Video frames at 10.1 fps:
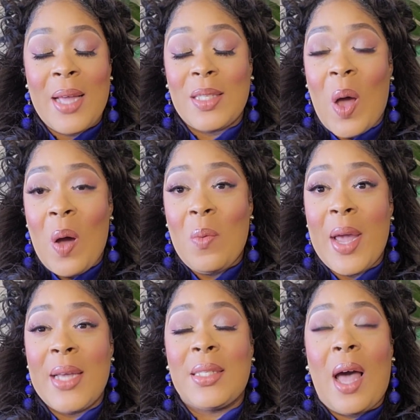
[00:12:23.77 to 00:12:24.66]
As
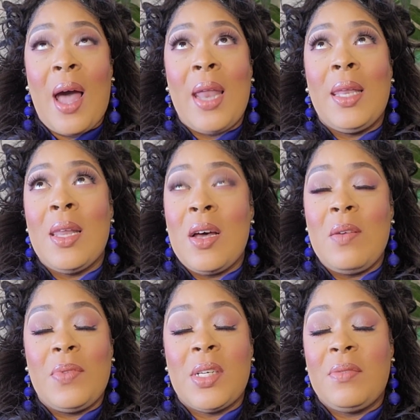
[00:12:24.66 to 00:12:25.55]
always, I
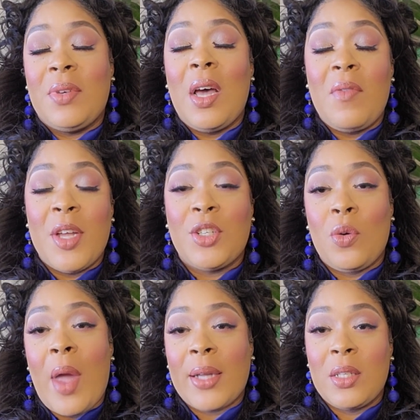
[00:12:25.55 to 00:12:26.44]
love
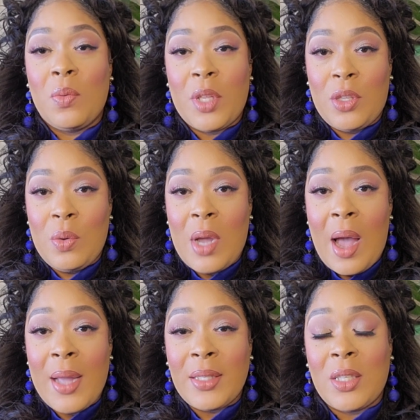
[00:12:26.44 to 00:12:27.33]
interacting with you guys.